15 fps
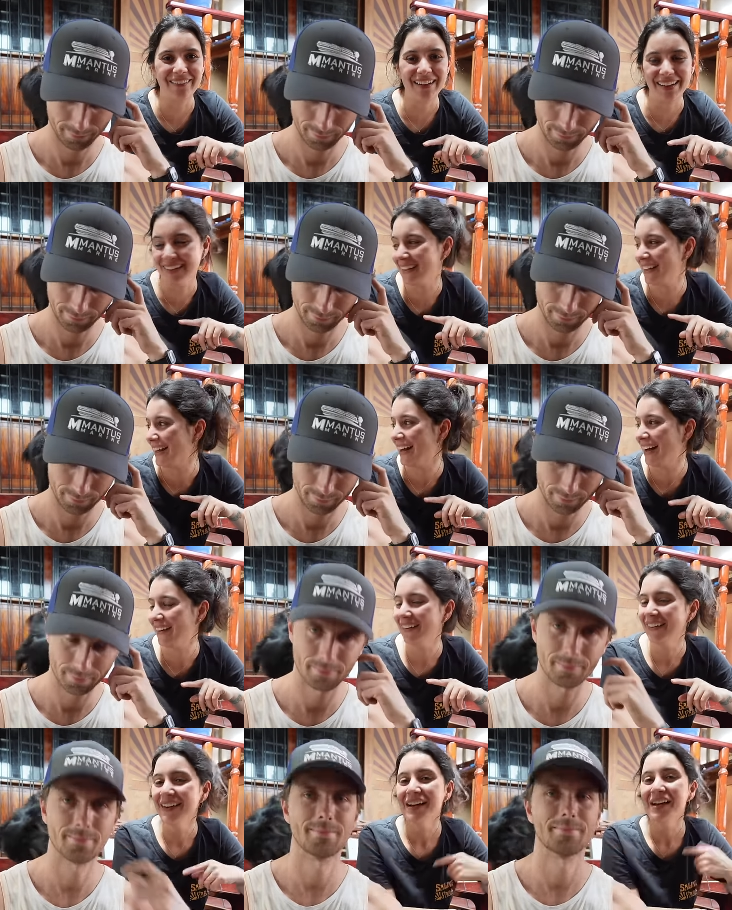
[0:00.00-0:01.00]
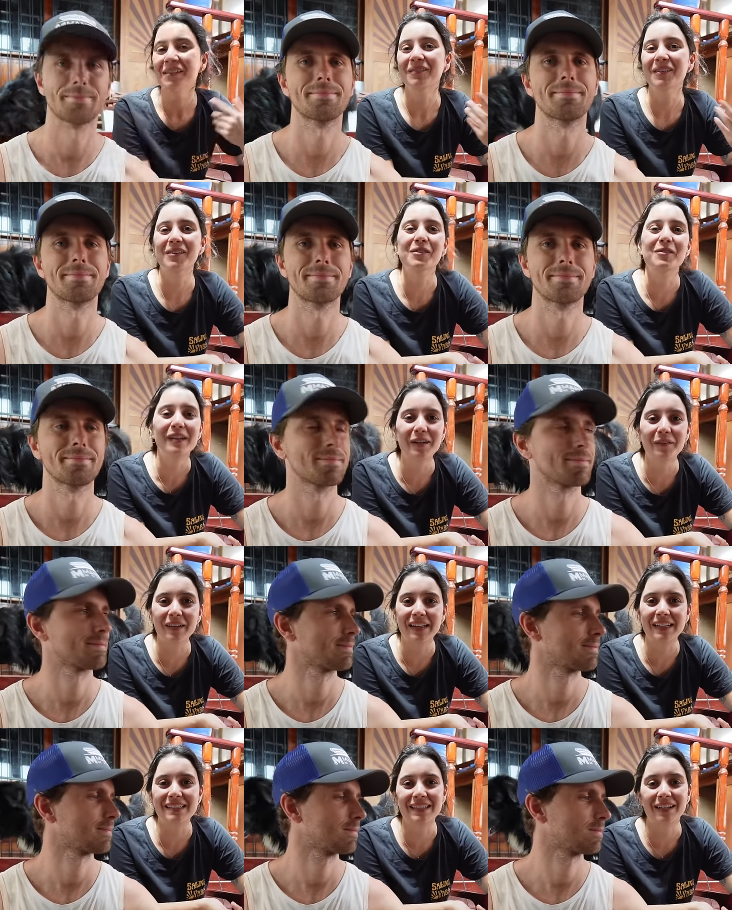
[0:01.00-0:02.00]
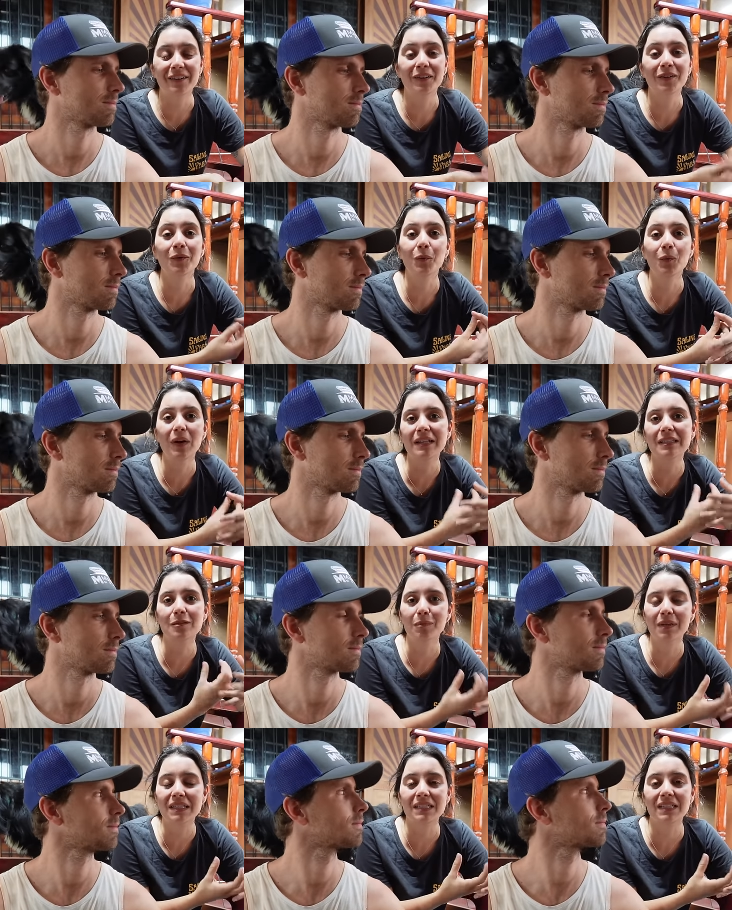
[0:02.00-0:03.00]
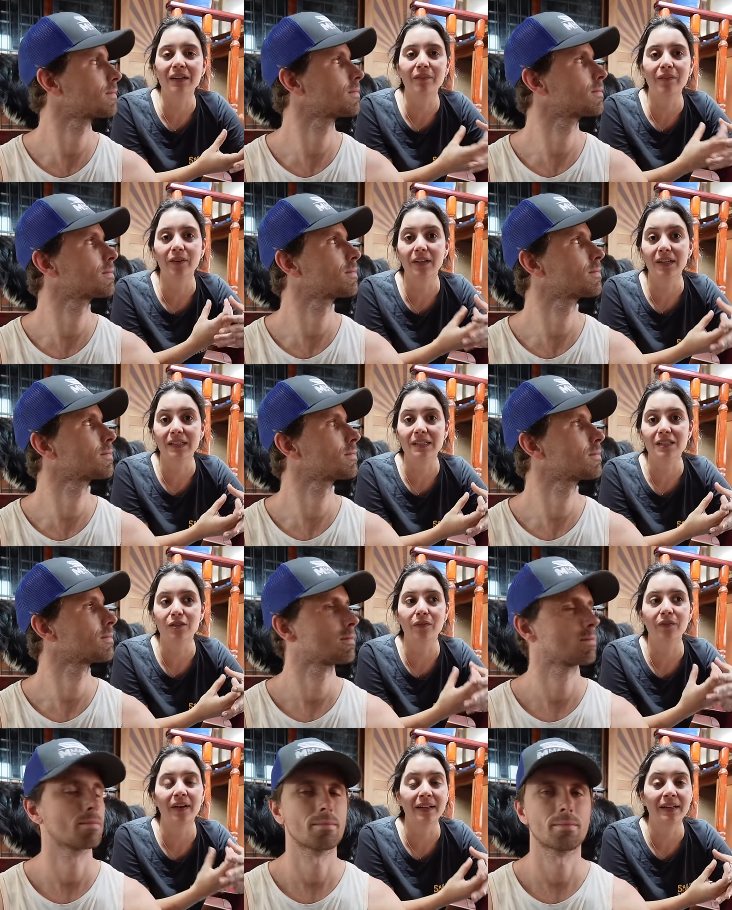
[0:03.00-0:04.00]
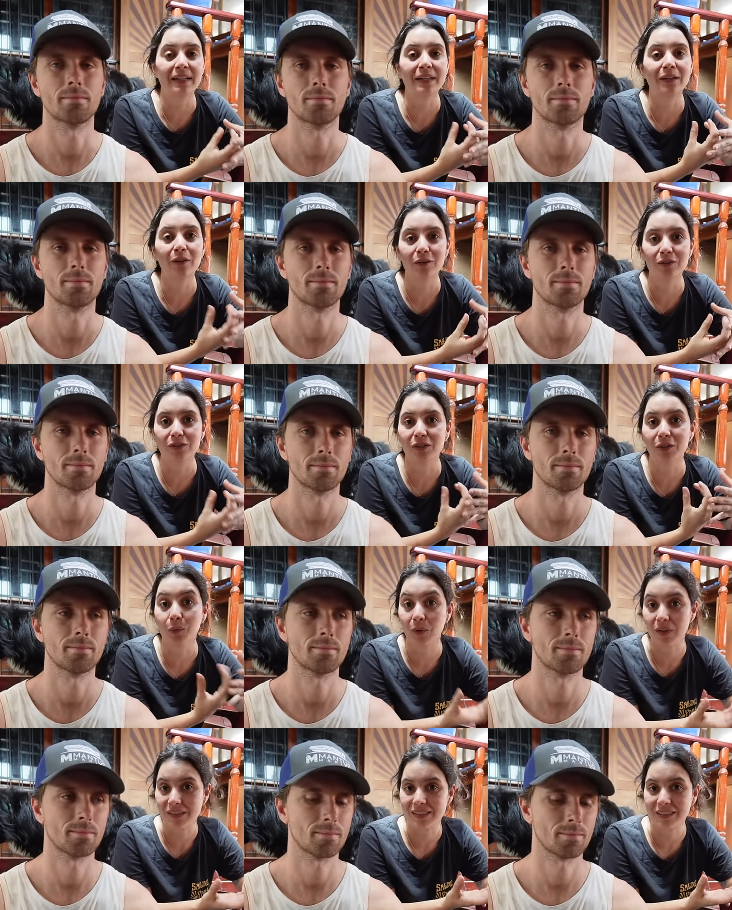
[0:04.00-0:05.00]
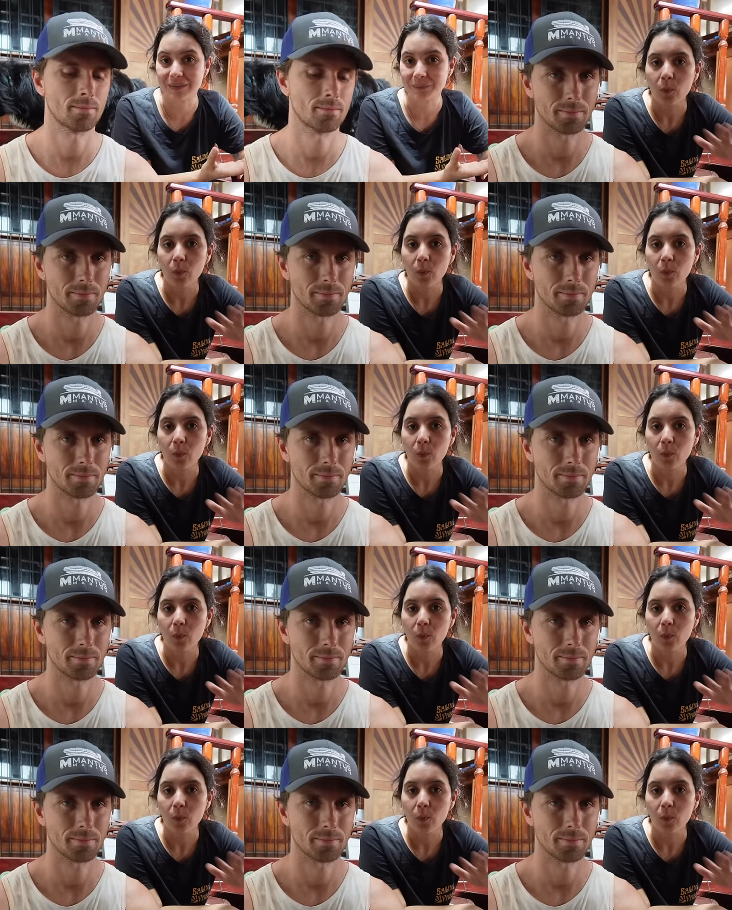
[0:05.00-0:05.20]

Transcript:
Speaker 1: right now. But we really want to tell you what's missing for us to finally go to the water.